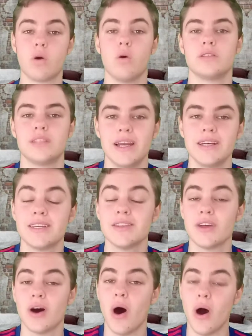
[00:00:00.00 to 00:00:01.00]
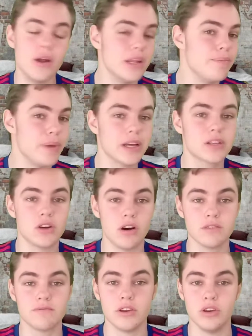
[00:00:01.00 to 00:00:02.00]
course, that isn't the only big
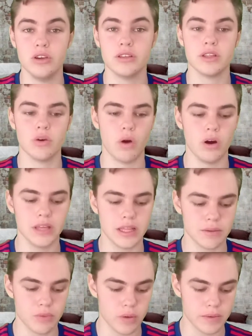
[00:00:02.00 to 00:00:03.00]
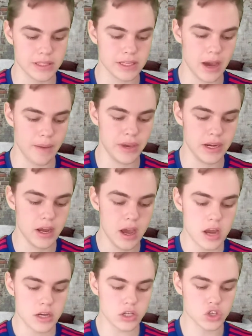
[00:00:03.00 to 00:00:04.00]
transfer news in the world at the moment. I mean,
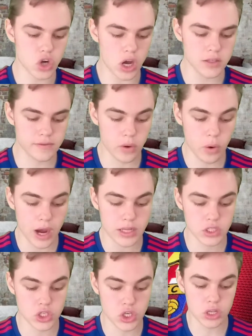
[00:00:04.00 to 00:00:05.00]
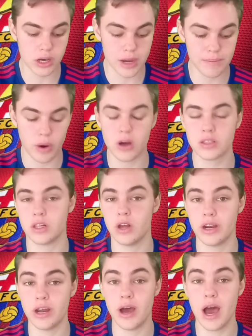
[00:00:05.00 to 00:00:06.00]
just transfer-wise, you look at
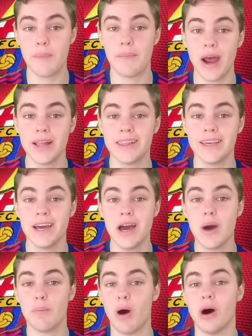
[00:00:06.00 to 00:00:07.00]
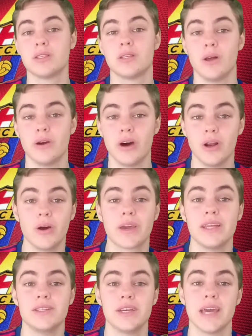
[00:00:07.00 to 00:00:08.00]
Barcelona. Apparently, Barcelona are looking to